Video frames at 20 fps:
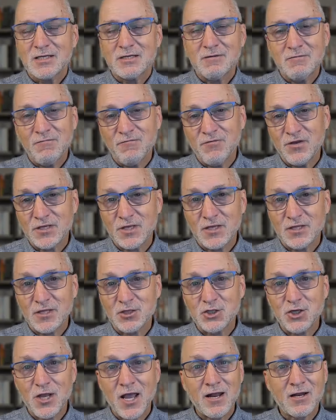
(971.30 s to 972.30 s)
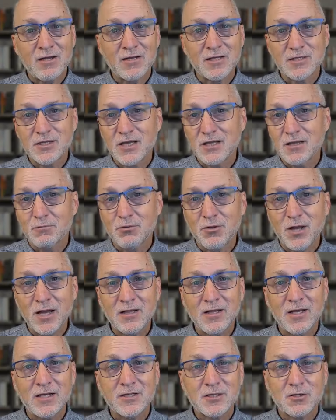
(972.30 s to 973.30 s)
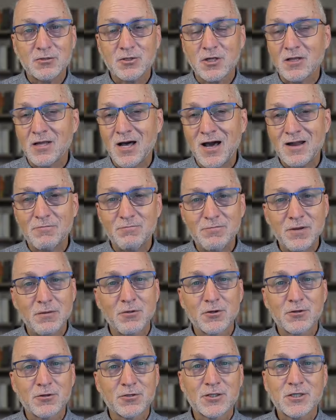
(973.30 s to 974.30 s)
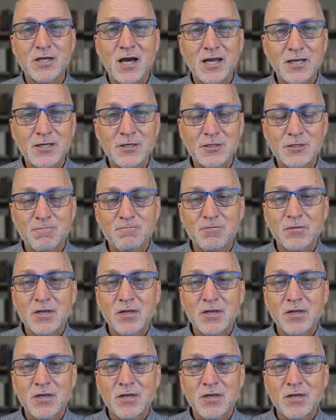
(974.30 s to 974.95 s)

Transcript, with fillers: Visit the channel and see the playlist. There's a lot of biblical studies.